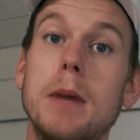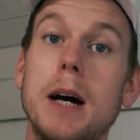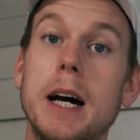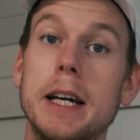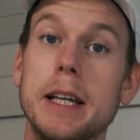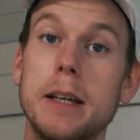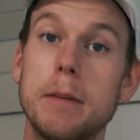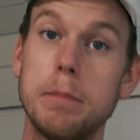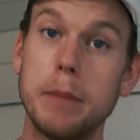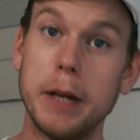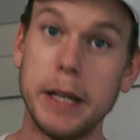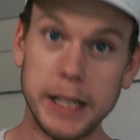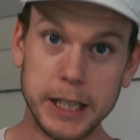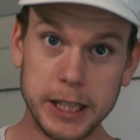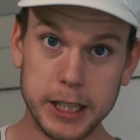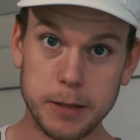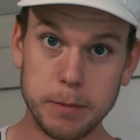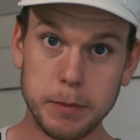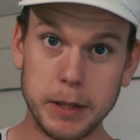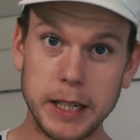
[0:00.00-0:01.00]
My
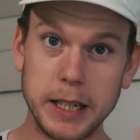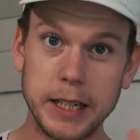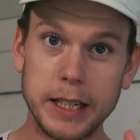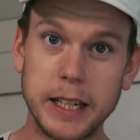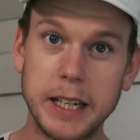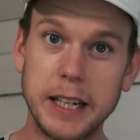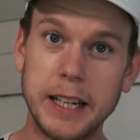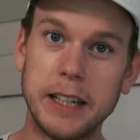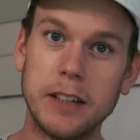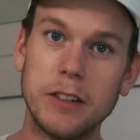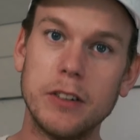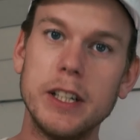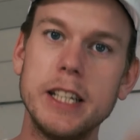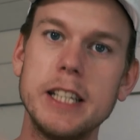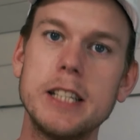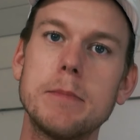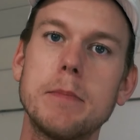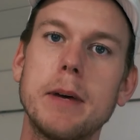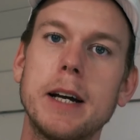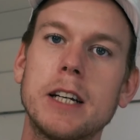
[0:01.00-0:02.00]
page speed
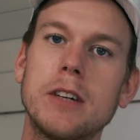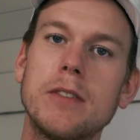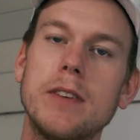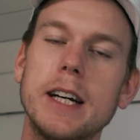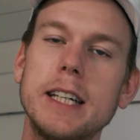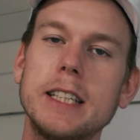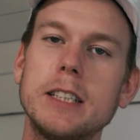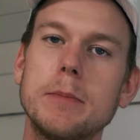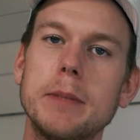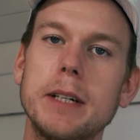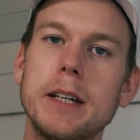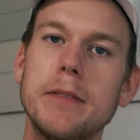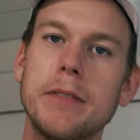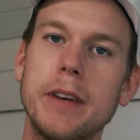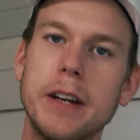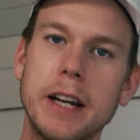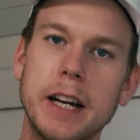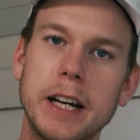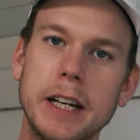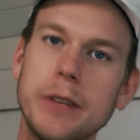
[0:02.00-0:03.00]
increased by quite a bit
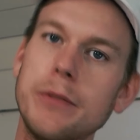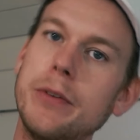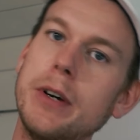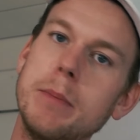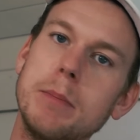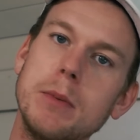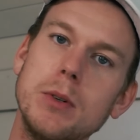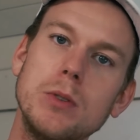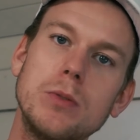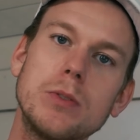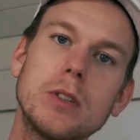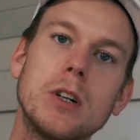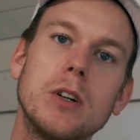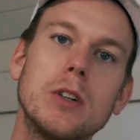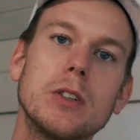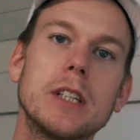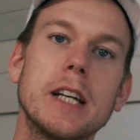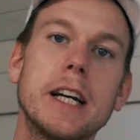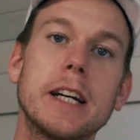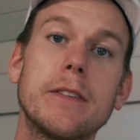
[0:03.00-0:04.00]
when I removed
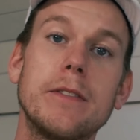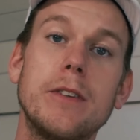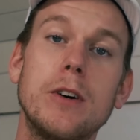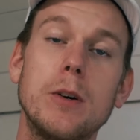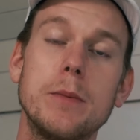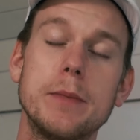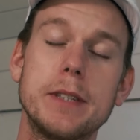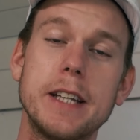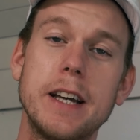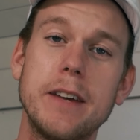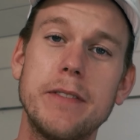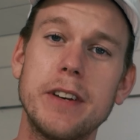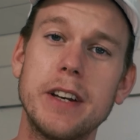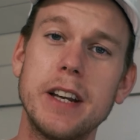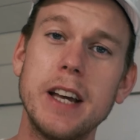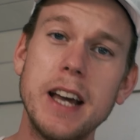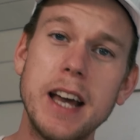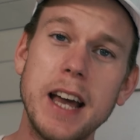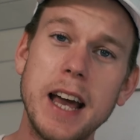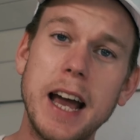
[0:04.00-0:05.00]
Contact Form
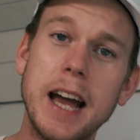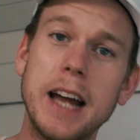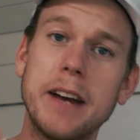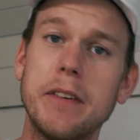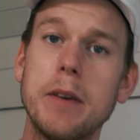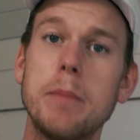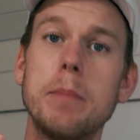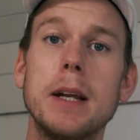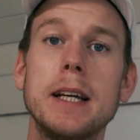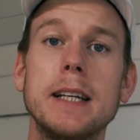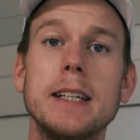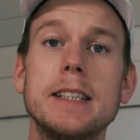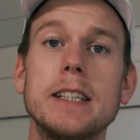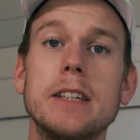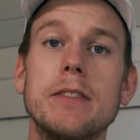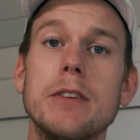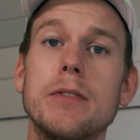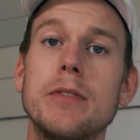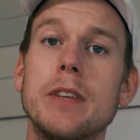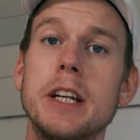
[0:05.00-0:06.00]
7 and
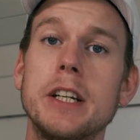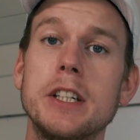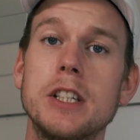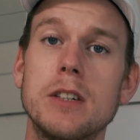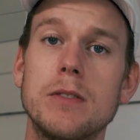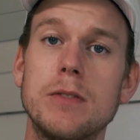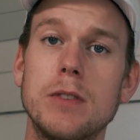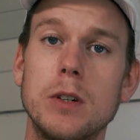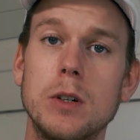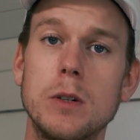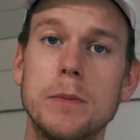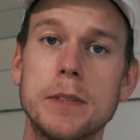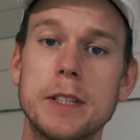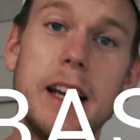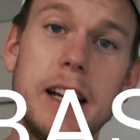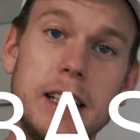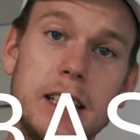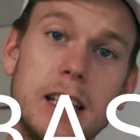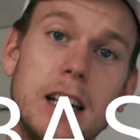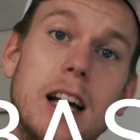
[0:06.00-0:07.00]
replaced it with Ninja
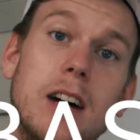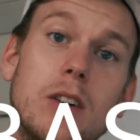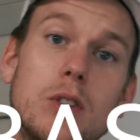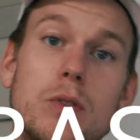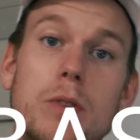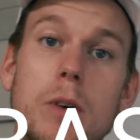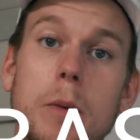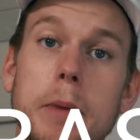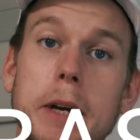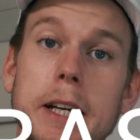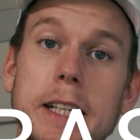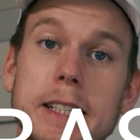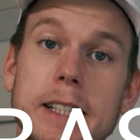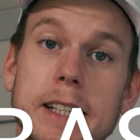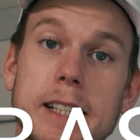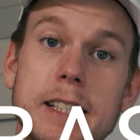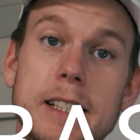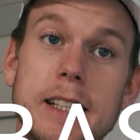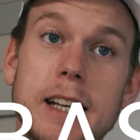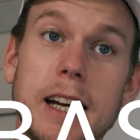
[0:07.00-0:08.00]
Forms. It allows for
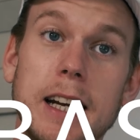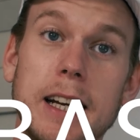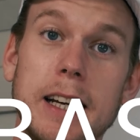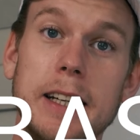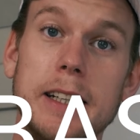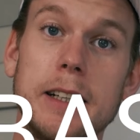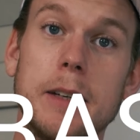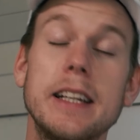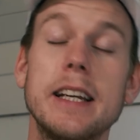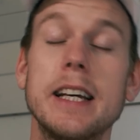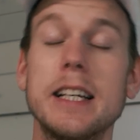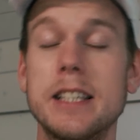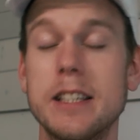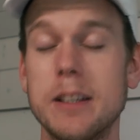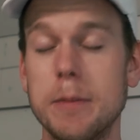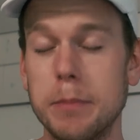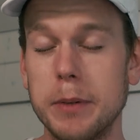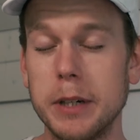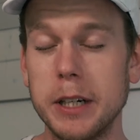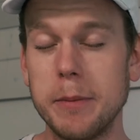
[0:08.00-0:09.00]
basic styling. Yes,
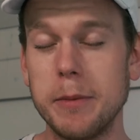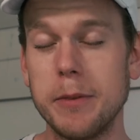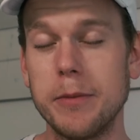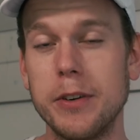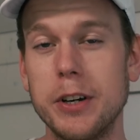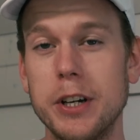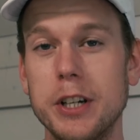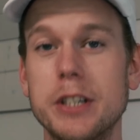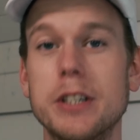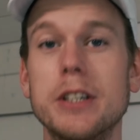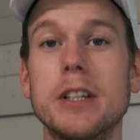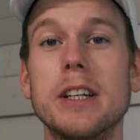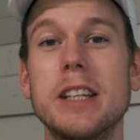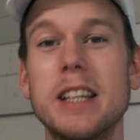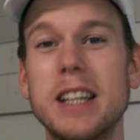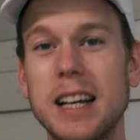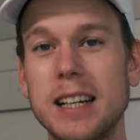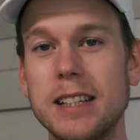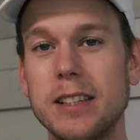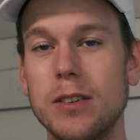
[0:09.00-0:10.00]
the premium version
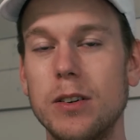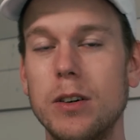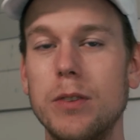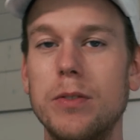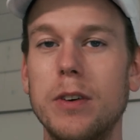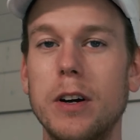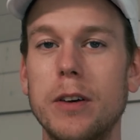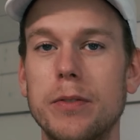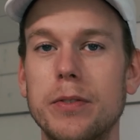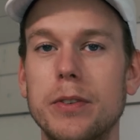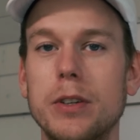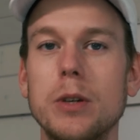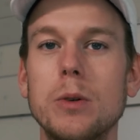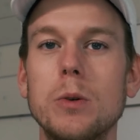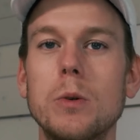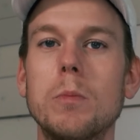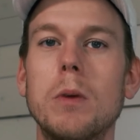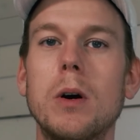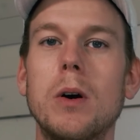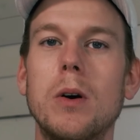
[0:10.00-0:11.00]
does offer a
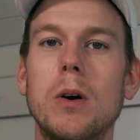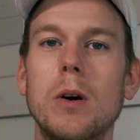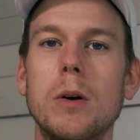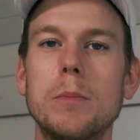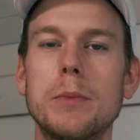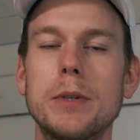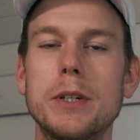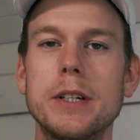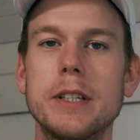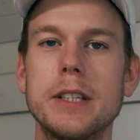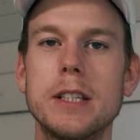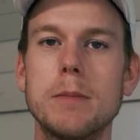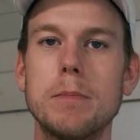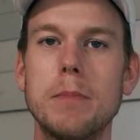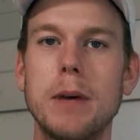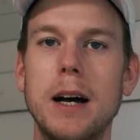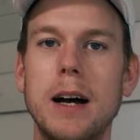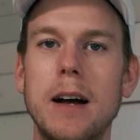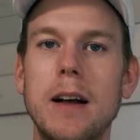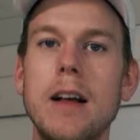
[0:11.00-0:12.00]
few more options,
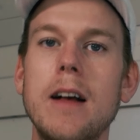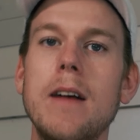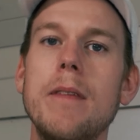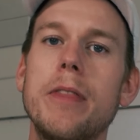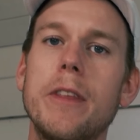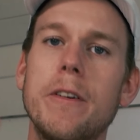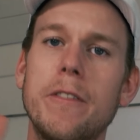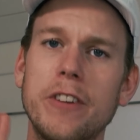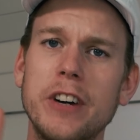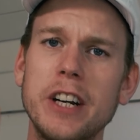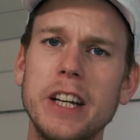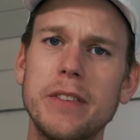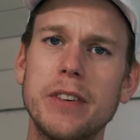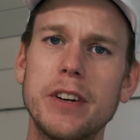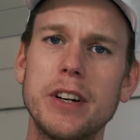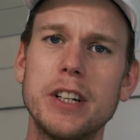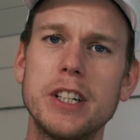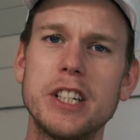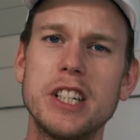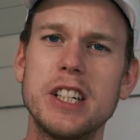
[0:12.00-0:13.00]
but the free
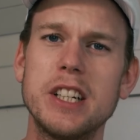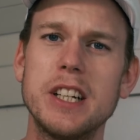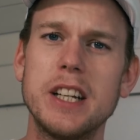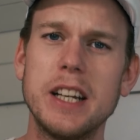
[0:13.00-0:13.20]
version